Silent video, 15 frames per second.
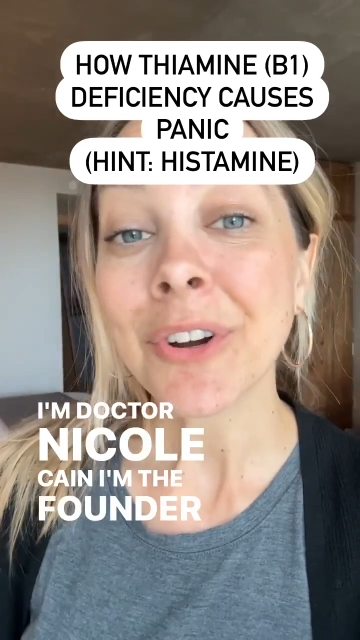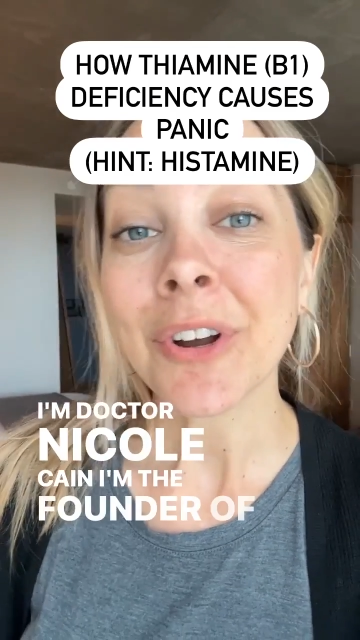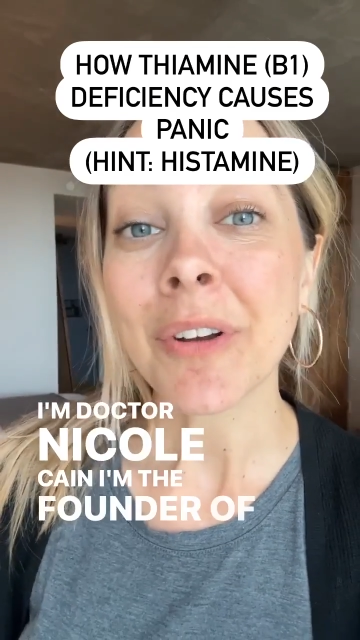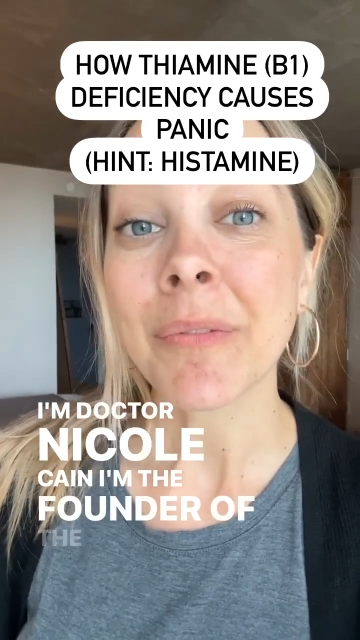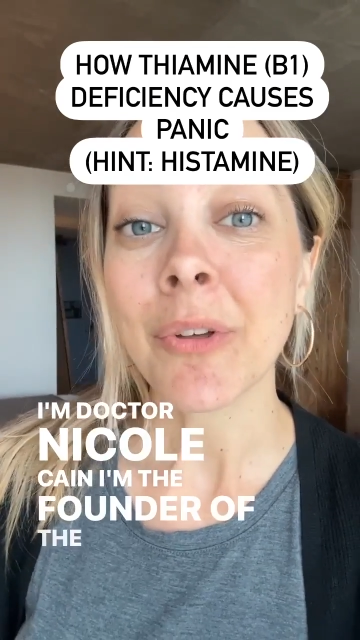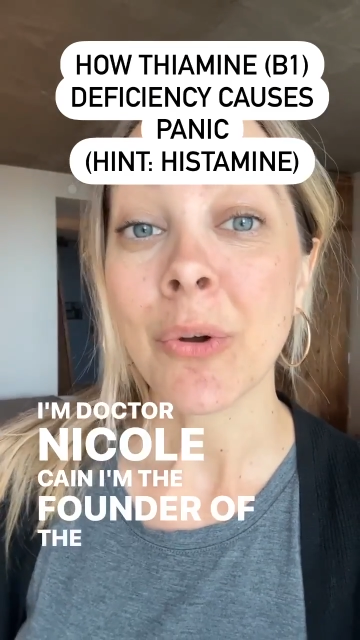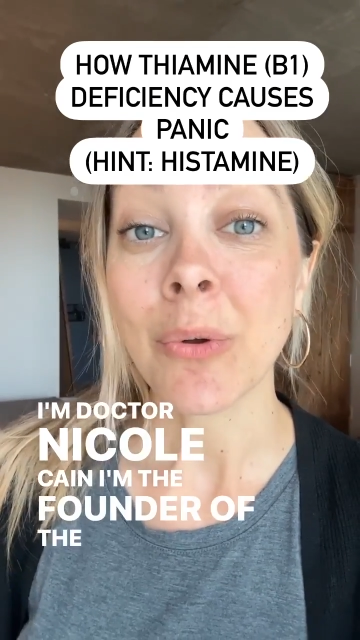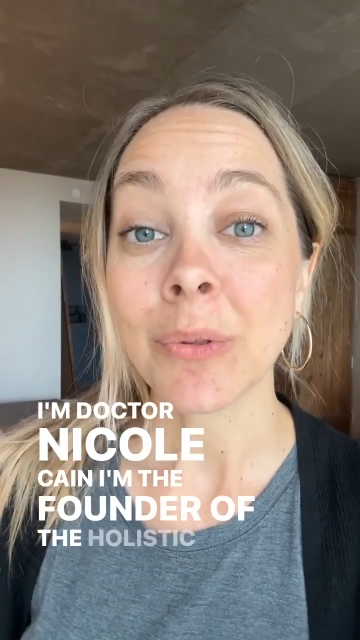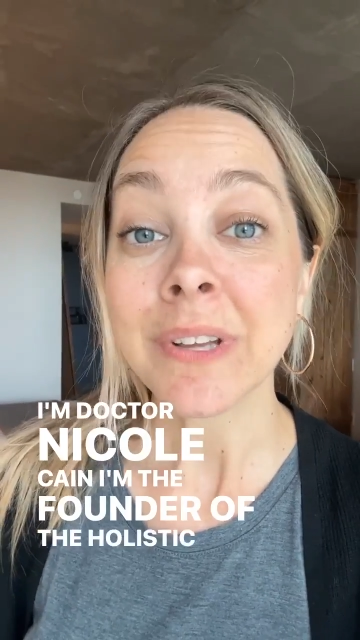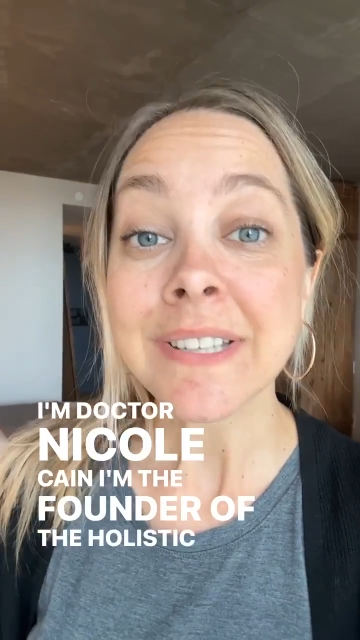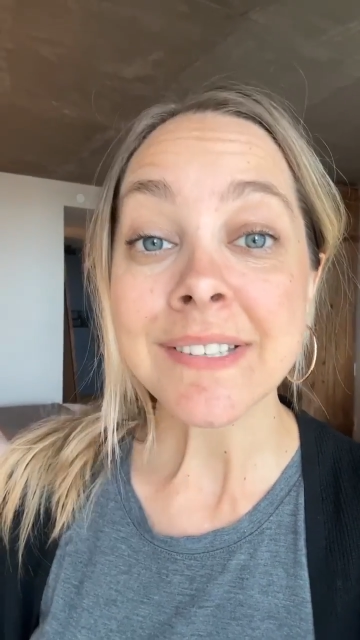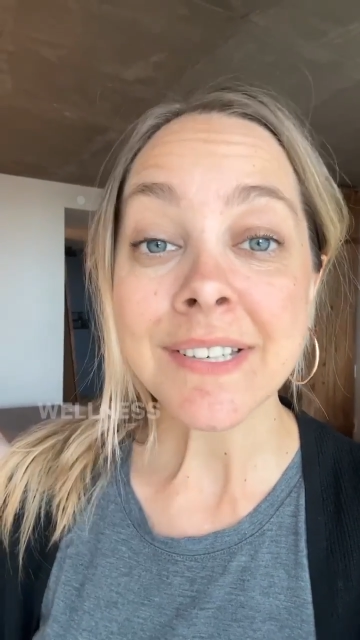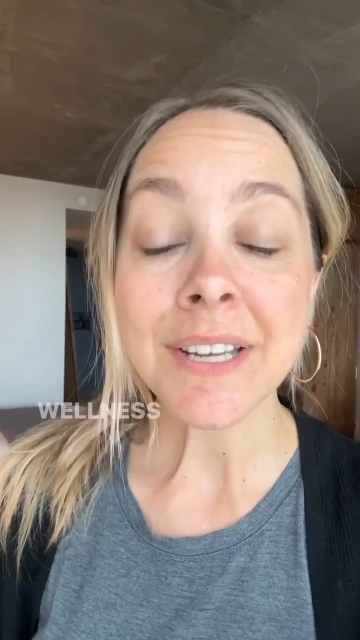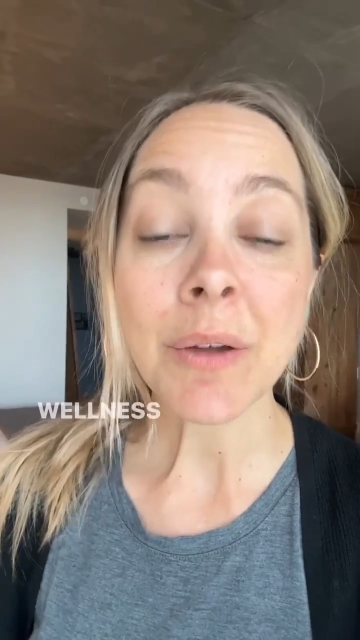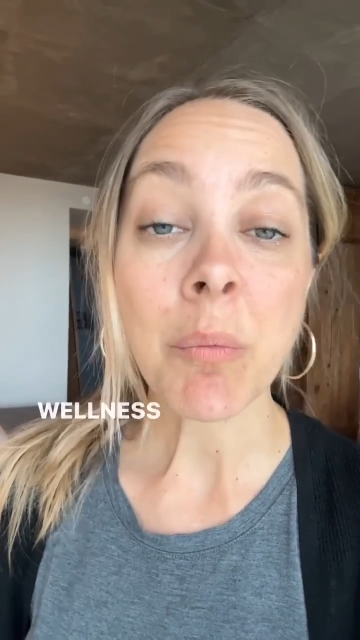of the
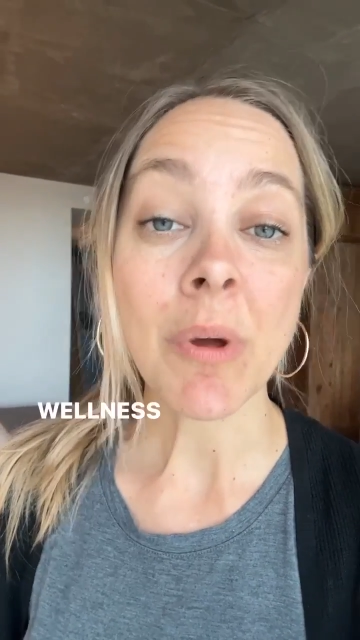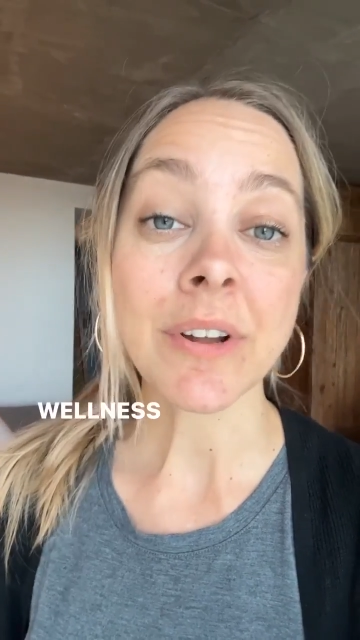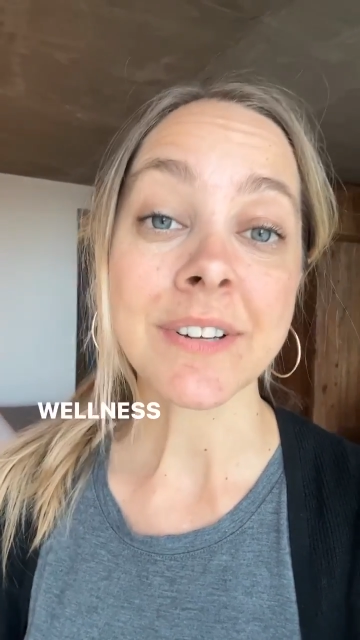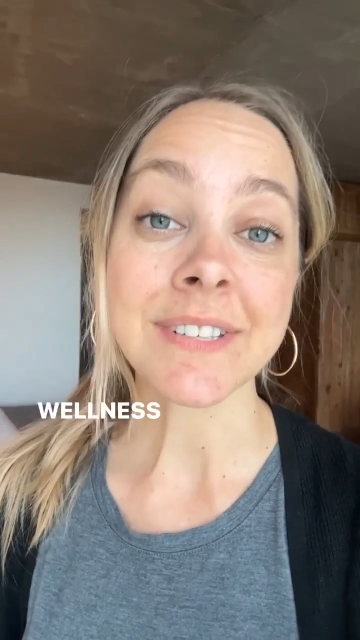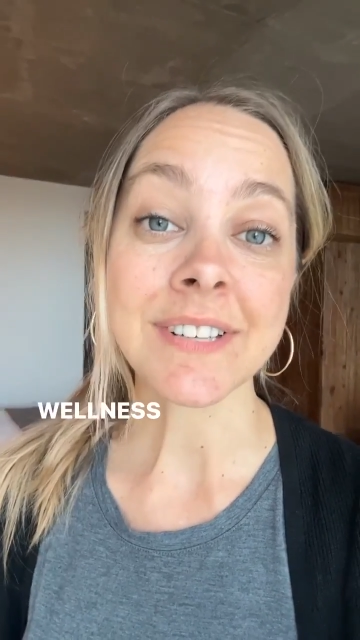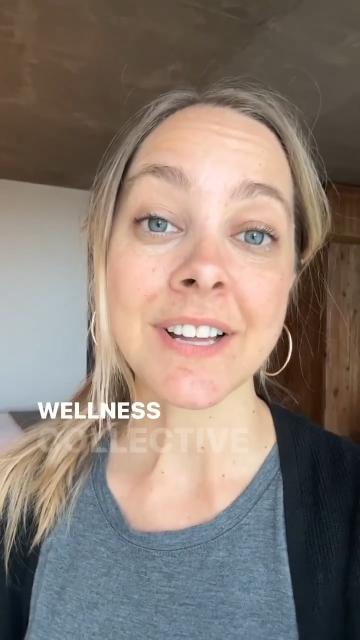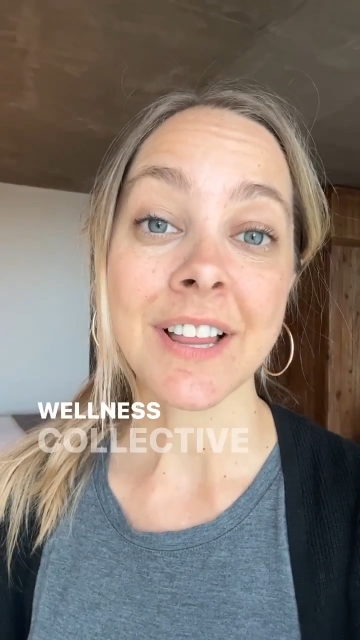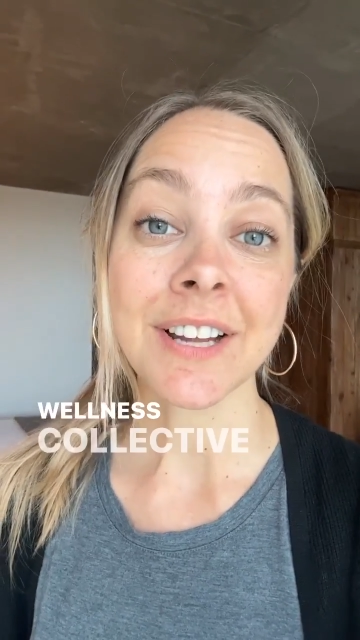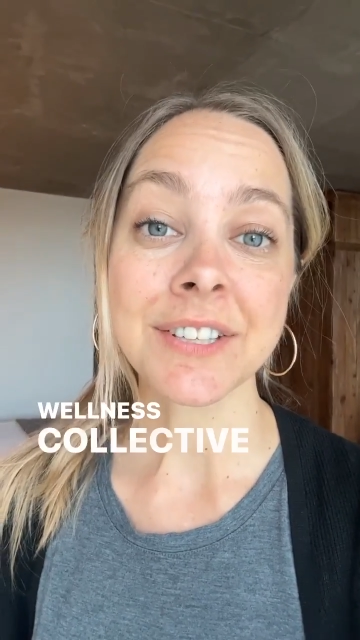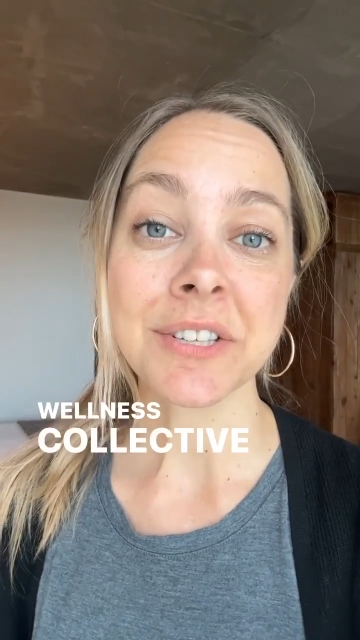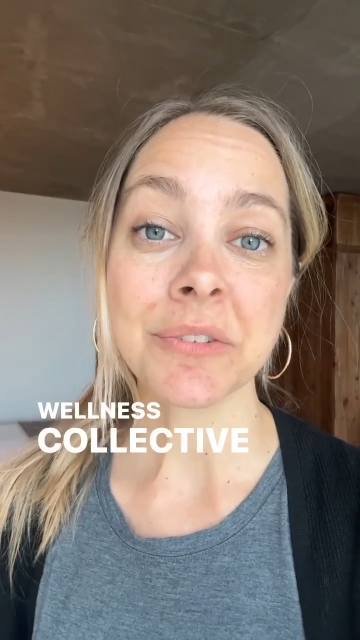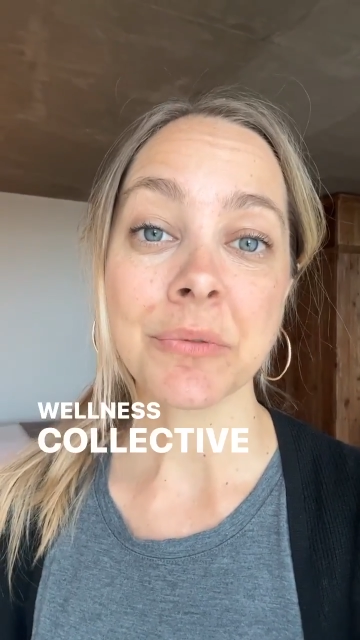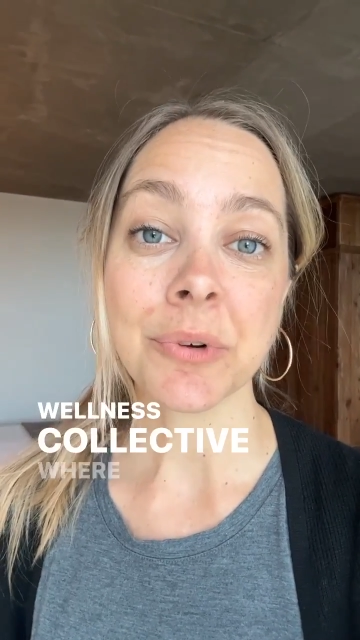Holistic Wellness Collective,